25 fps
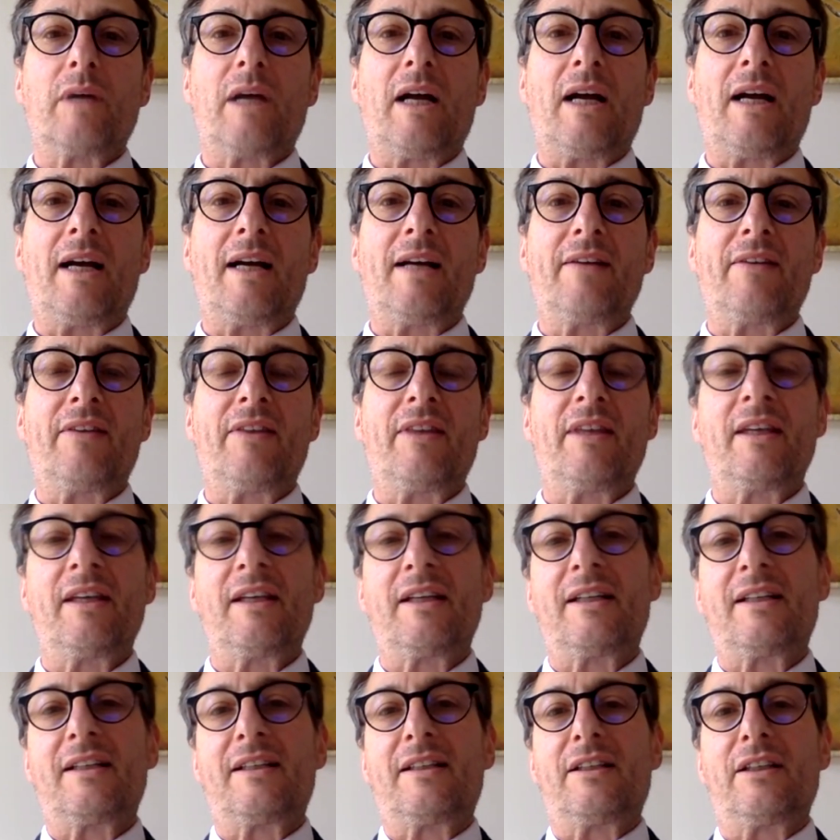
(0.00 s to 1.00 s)
I
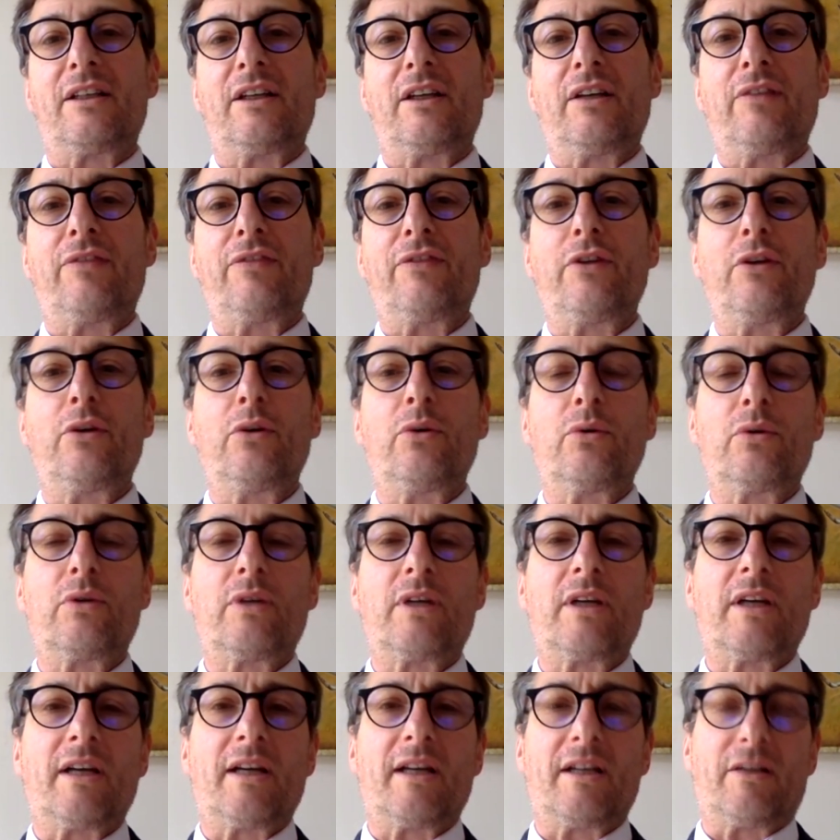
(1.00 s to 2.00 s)
think if you look,
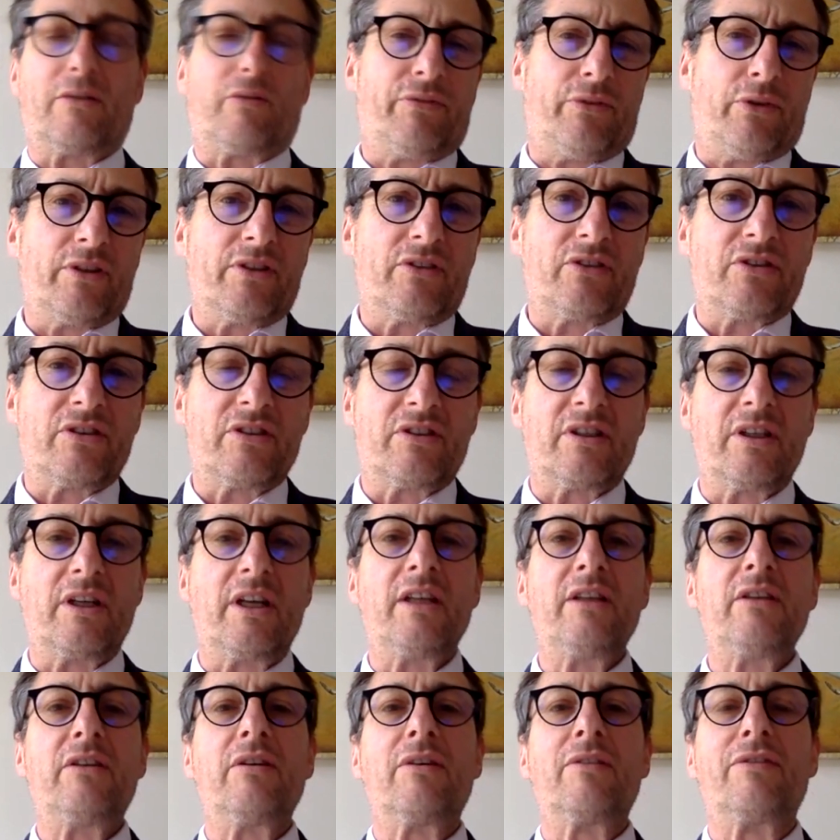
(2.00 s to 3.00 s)
for instance, an
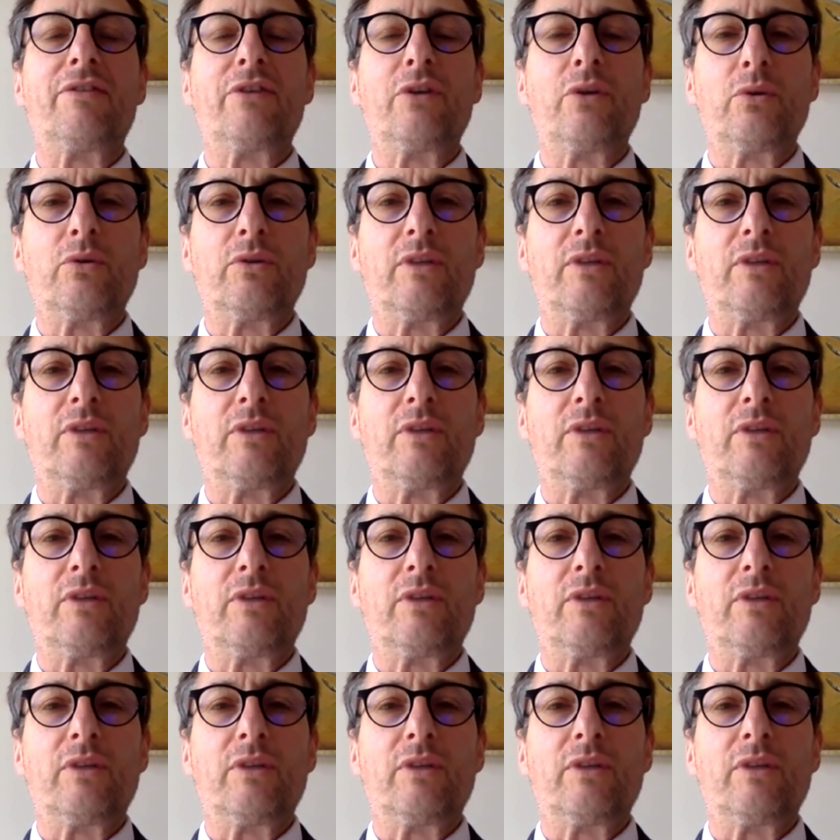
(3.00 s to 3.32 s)
interview